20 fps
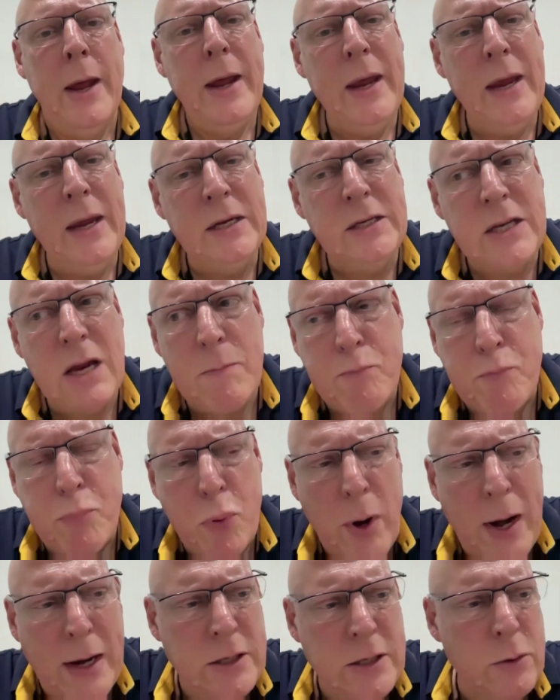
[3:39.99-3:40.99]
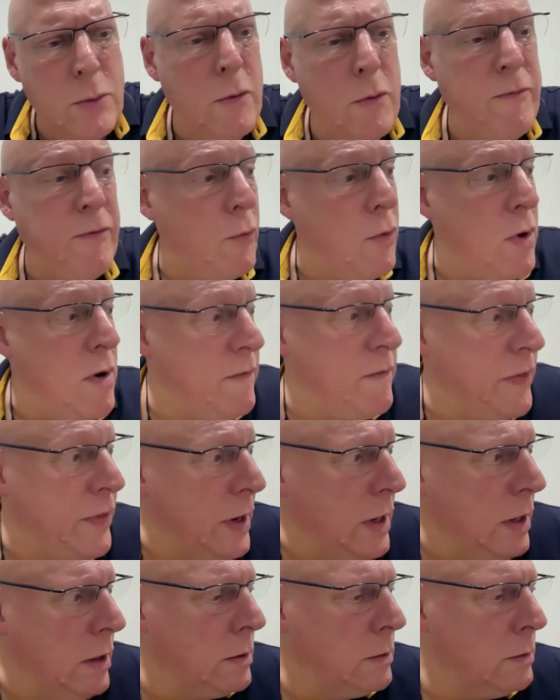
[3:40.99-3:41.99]
Is that practical for
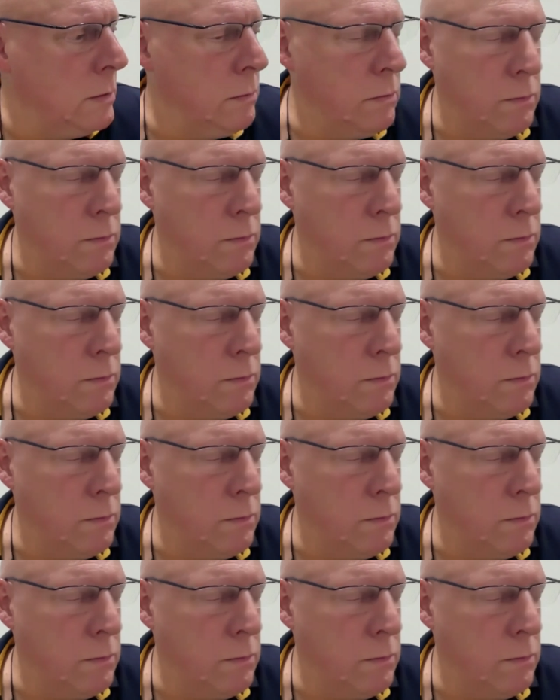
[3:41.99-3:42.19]
everything?